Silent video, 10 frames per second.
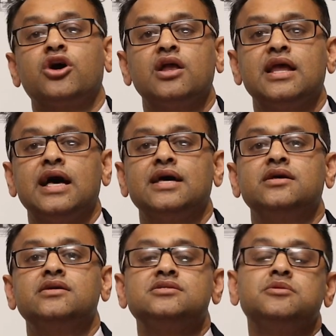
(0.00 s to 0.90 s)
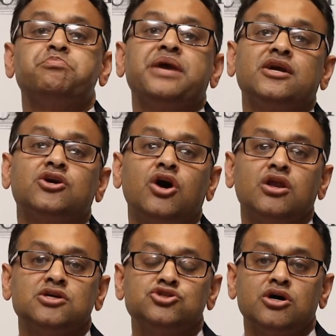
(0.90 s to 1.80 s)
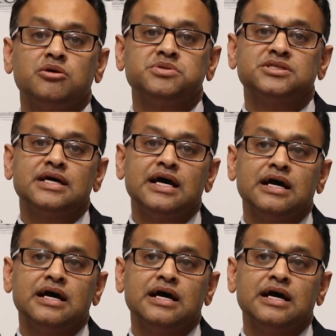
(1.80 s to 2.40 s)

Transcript: collar to pink collar jobs.